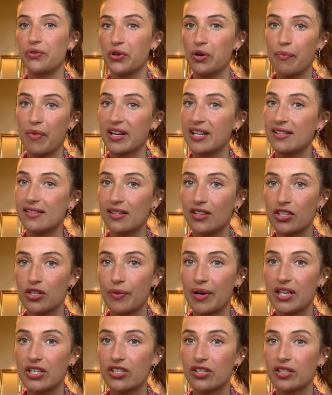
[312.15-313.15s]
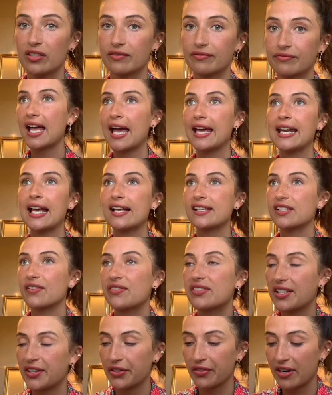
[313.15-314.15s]
your money situation. And as I've
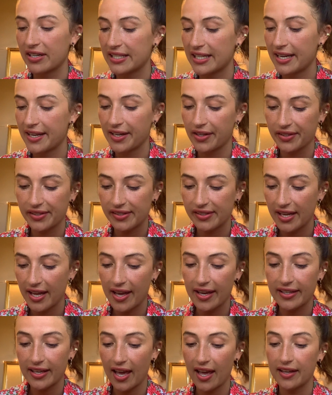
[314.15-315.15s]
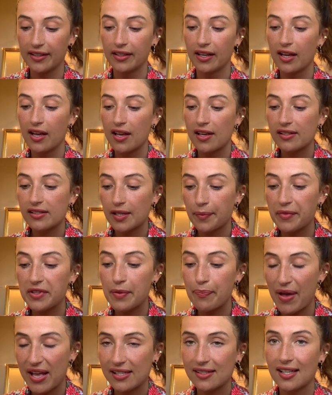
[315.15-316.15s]
said already, and I'll say it again, some of the
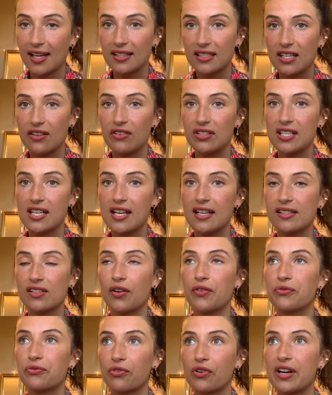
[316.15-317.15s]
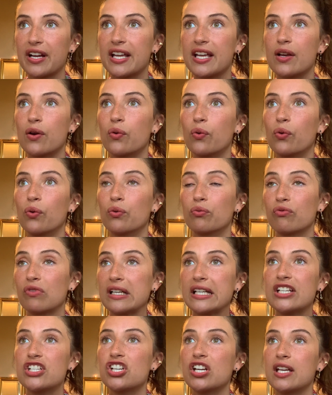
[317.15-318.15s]
best activities are free or
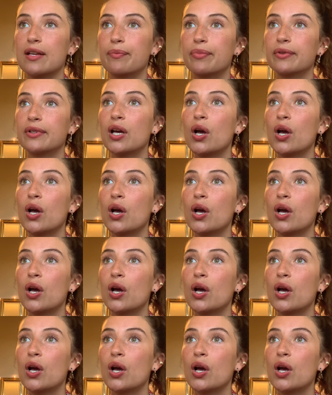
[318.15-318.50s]
really cheap.